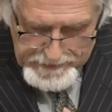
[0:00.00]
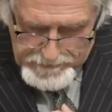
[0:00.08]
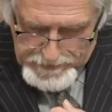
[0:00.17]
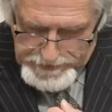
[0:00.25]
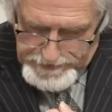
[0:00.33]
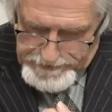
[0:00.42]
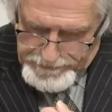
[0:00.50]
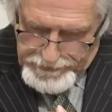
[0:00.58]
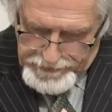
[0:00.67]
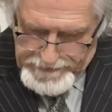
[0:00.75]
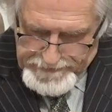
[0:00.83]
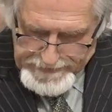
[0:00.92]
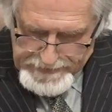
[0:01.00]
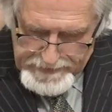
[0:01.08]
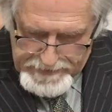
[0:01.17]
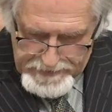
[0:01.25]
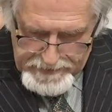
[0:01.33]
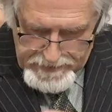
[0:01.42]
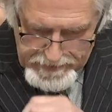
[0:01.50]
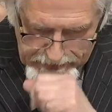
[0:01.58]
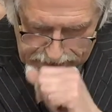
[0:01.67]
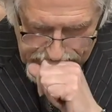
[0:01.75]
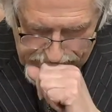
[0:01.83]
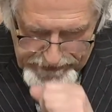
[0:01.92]
One other point,
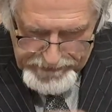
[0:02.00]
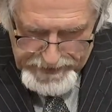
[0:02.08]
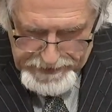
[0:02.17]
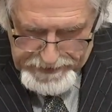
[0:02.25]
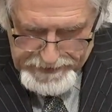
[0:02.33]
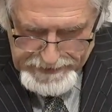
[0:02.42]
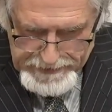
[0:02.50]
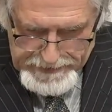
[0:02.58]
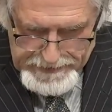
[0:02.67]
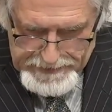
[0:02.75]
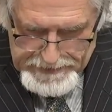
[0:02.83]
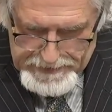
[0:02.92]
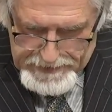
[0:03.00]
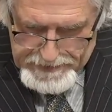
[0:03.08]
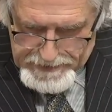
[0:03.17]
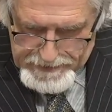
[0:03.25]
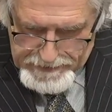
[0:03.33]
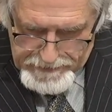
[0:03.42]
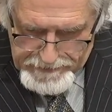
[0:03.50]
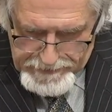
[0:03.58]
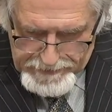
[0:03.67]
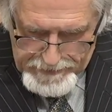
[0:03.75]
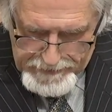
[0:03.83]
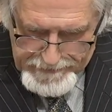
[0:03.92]
if I may, on
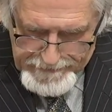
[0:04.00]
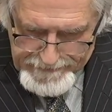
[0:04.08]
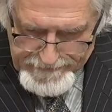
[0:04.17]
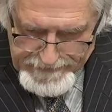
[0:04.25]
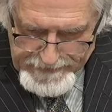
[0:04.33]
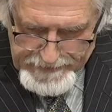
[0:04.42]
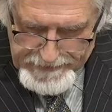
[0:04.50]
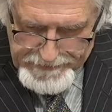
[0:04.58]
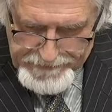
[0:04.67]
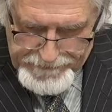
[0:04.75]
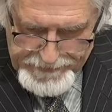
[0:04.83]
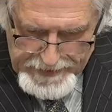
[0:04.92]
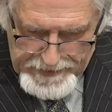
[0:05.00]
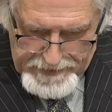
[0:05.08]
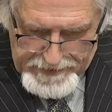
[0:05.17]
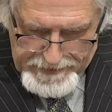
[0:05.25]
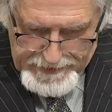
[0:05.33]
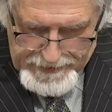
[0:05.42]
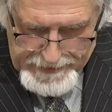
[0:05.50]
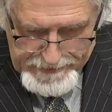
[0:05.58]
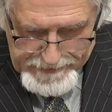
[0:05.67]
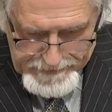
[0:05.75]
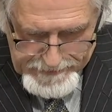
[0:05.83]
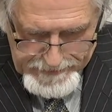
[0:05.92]
guidance. And
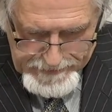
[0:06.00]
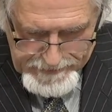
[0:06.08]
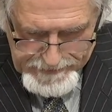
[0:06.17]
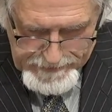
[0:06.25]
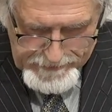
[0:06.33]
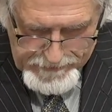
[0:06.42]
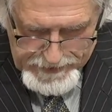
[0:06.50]
again, I think we're